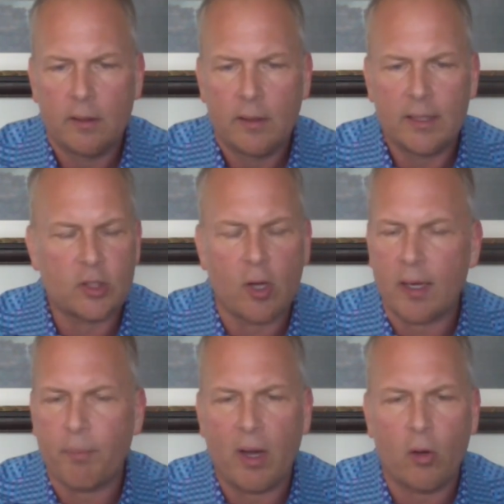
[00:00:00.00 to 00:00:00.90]
Mm. It's not
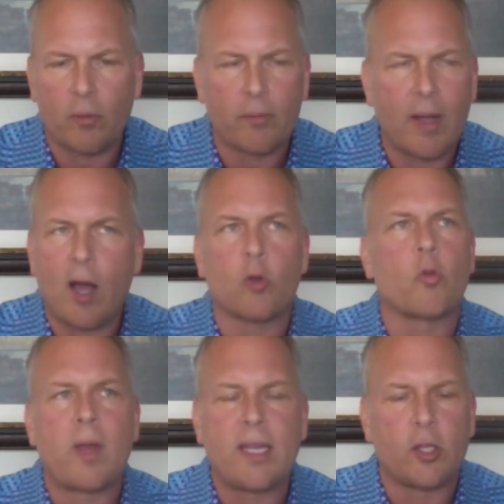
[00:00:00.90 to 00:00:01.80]
about how
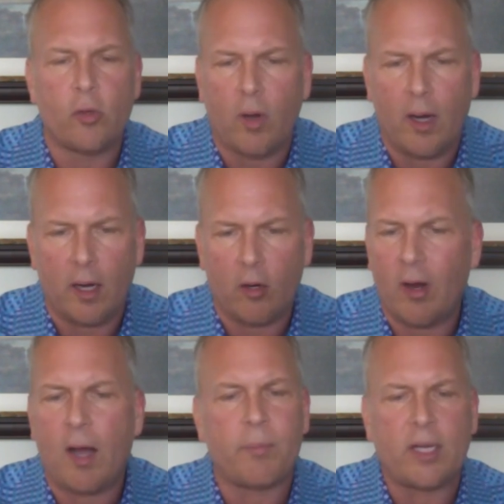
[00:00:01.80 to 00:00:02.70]
great you are or
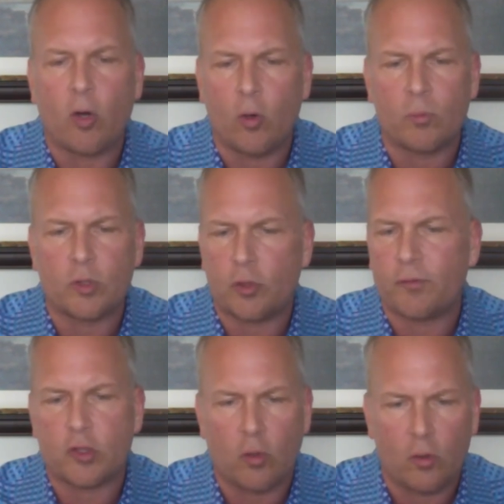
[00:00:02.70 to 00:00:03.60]
how many homes you've
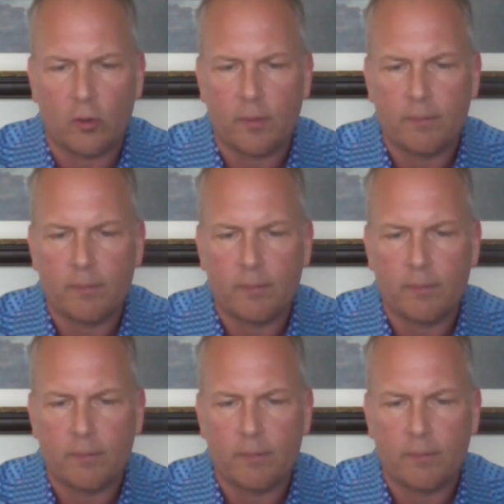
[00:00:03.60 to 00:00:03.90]
sold.